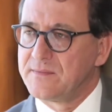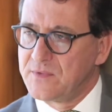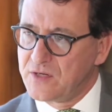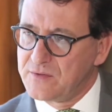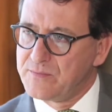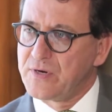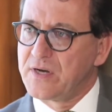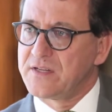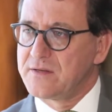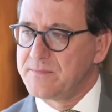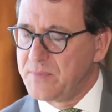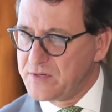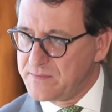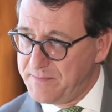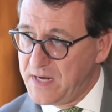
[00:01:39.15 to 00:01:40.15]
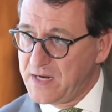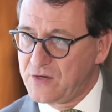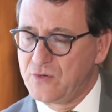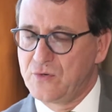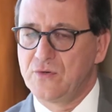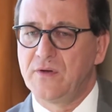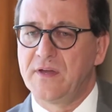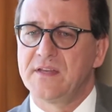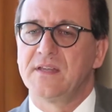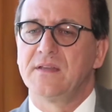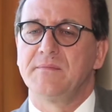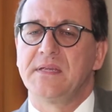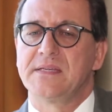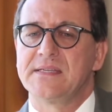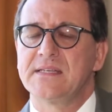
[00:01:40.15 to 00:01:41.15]
not branded, but Mercure and
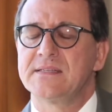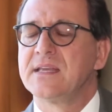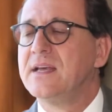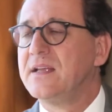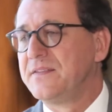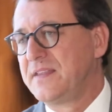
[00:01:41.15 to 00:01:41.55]
in business.